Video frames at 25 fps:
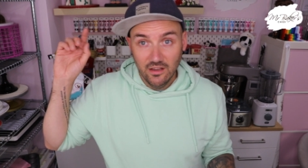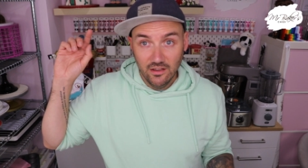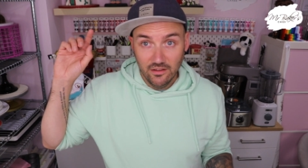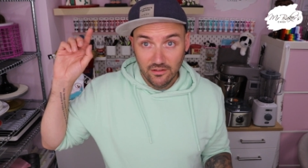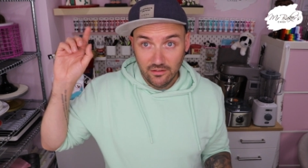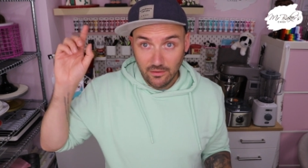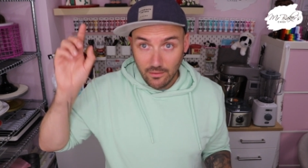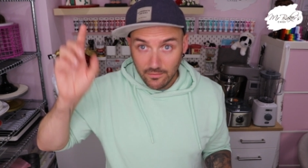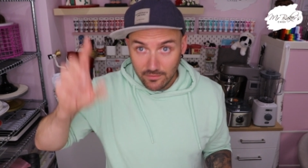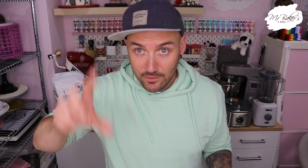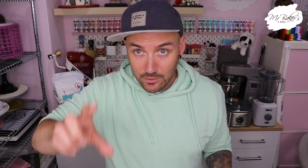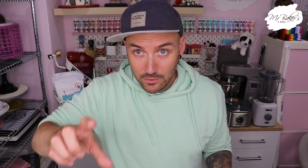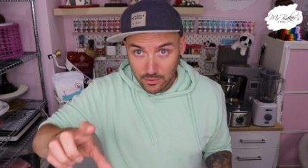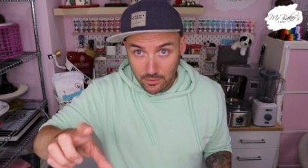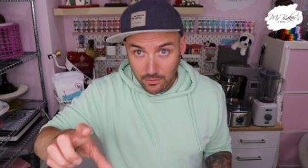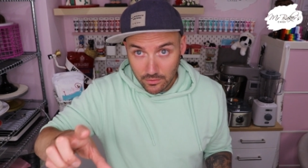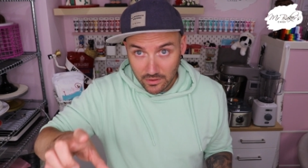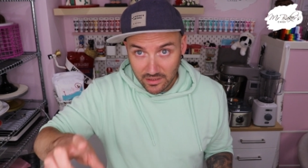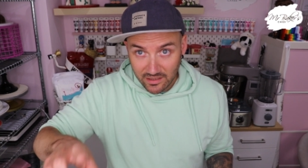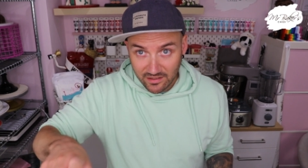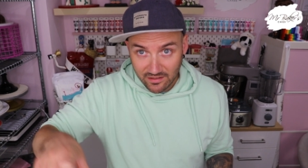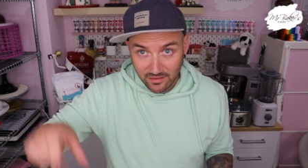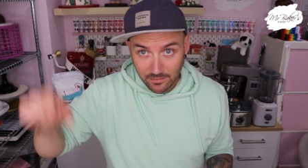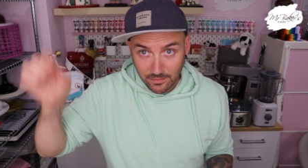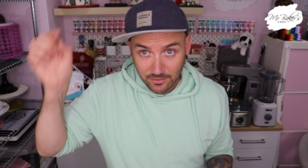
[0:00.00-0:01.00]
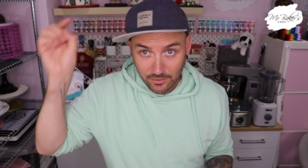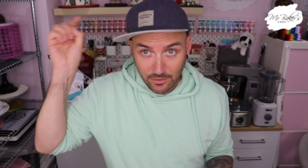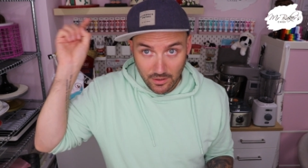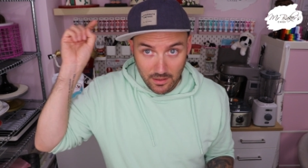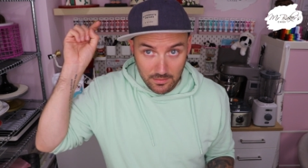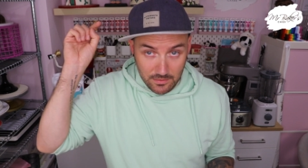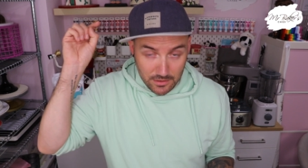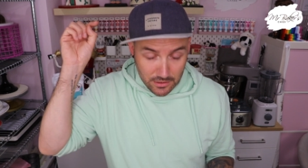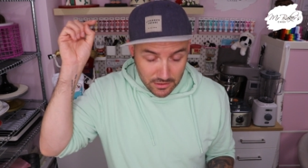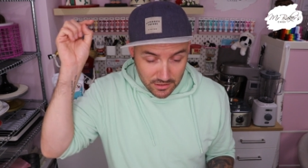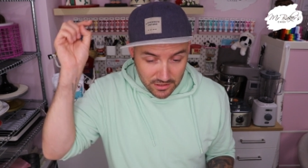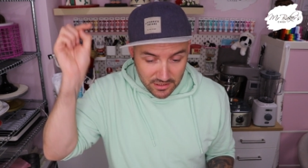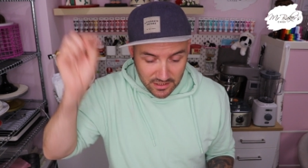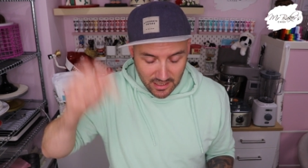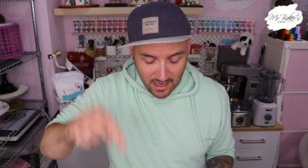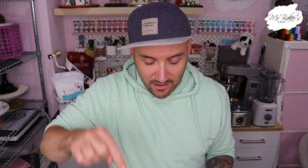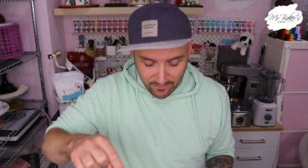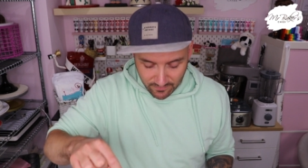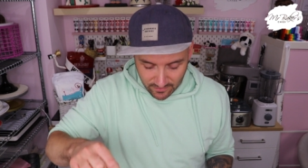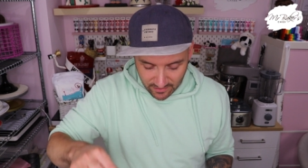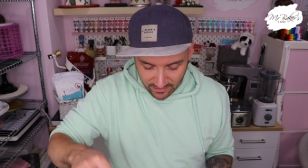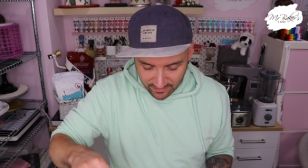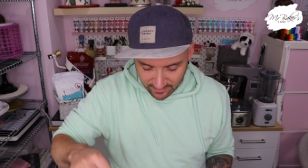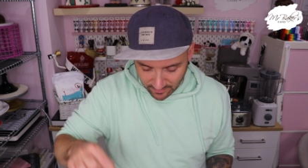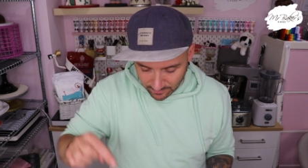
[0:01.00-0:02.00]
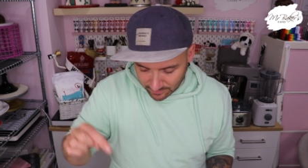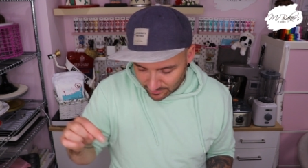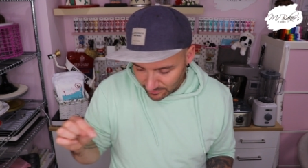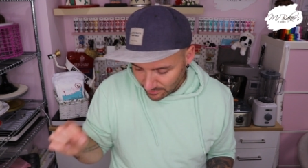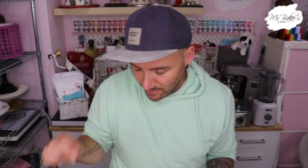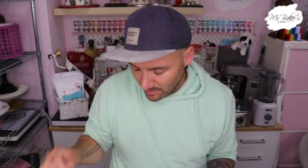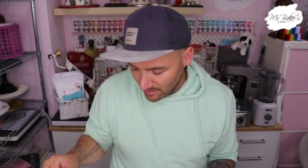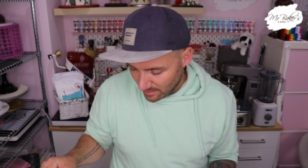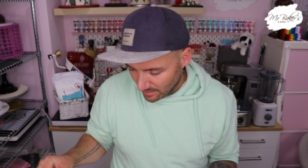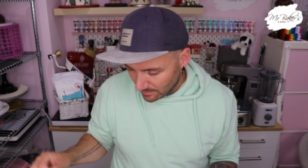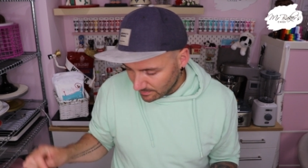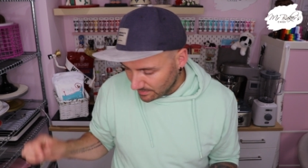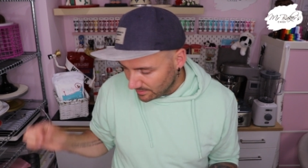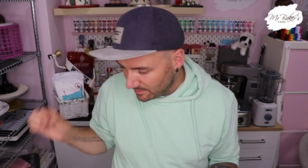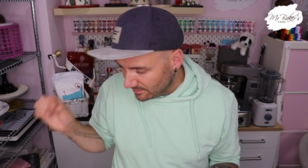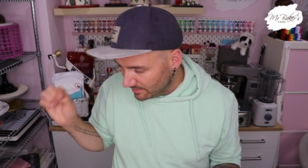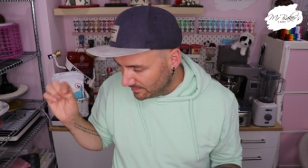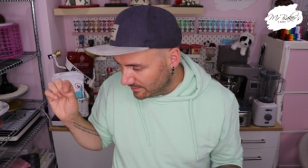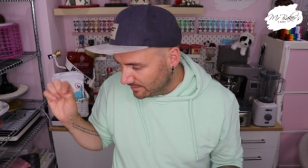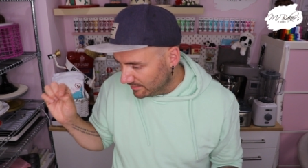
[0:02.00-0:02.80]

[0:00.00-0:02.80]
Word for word: So if you're not already subscribed, you should definitely subscribe.